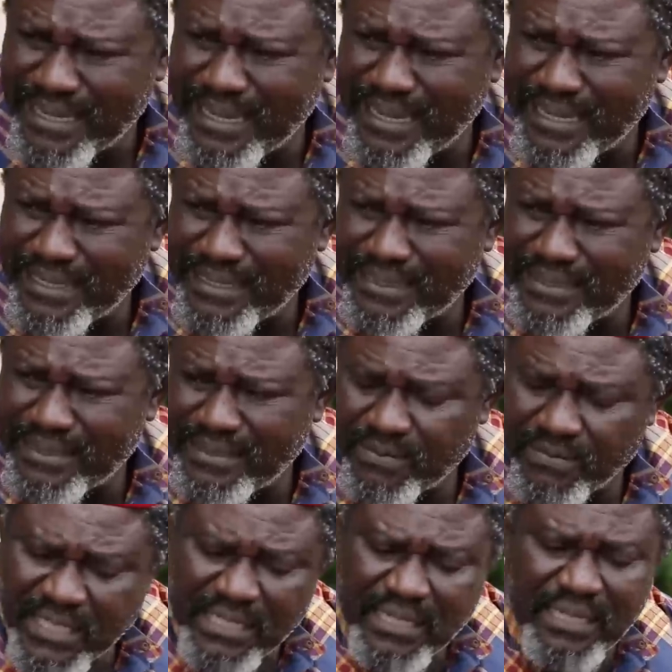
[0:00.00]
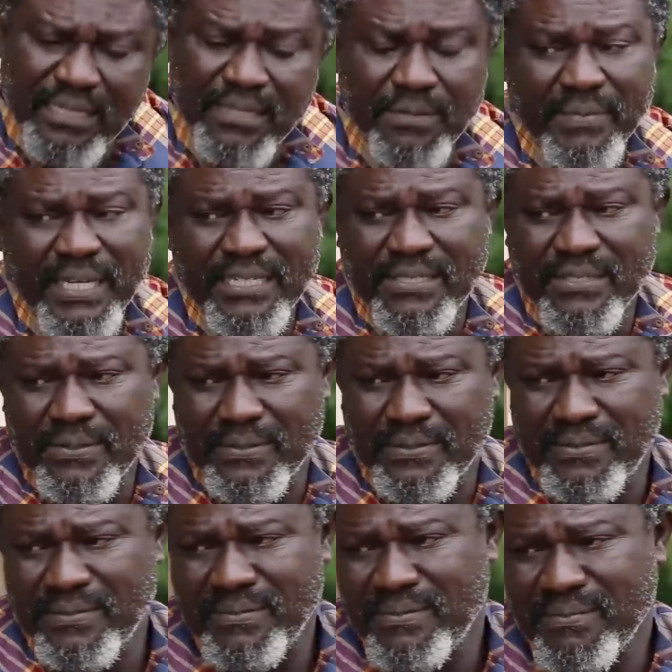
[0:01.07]
Huh? My son,
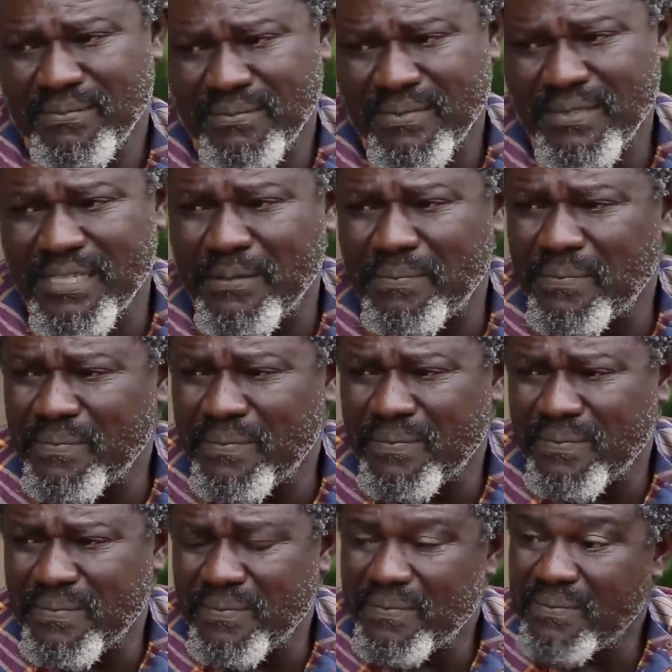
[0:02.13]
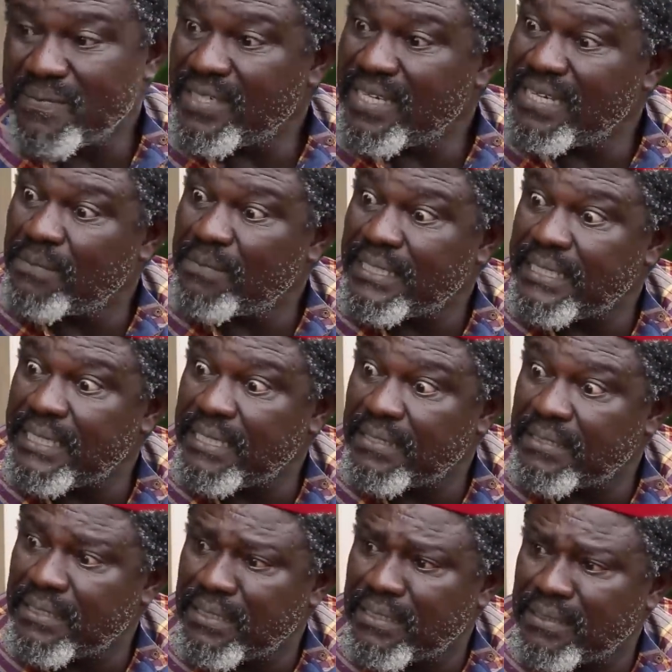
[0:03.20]
I am an
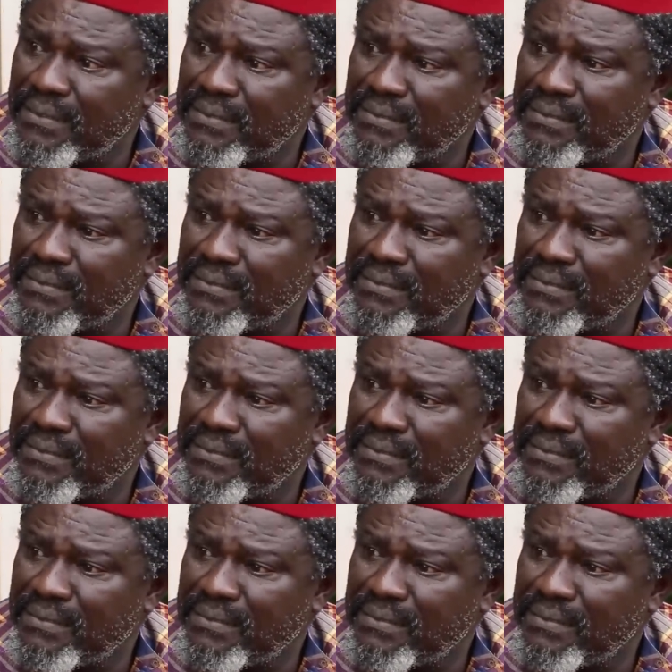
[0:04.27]
elder.